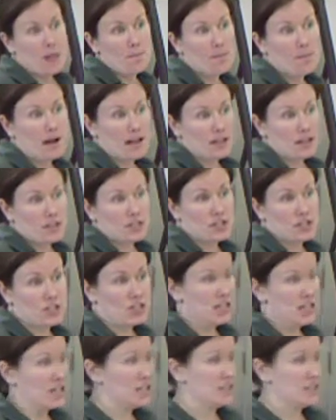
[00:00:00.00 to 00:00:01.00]
but
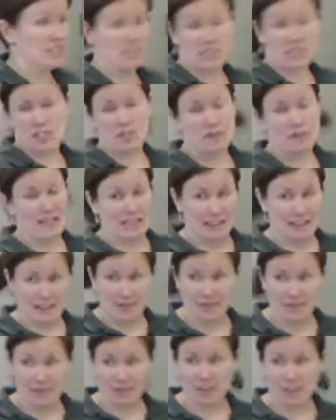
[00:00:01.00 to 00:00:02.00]
she didn't do anything.